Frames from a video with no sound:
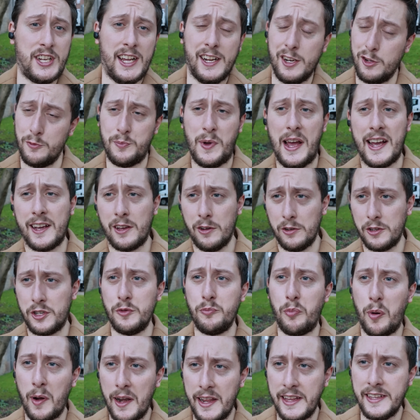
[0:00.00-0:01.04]
the Shadow Bagon
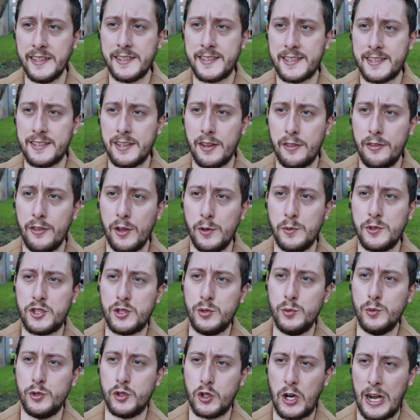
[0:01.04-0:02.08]
completes those
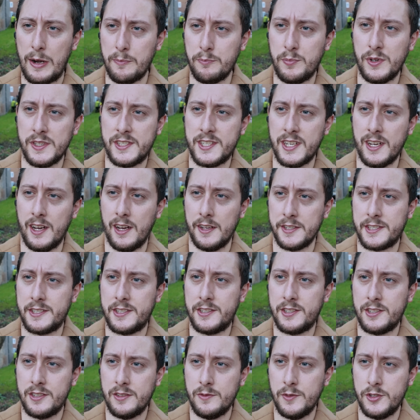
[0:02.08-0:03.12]
2 Drampa
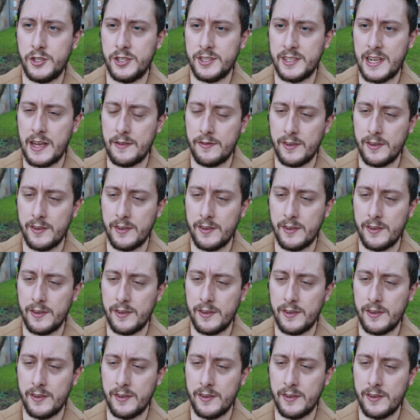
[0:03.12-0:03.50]
tasks, which is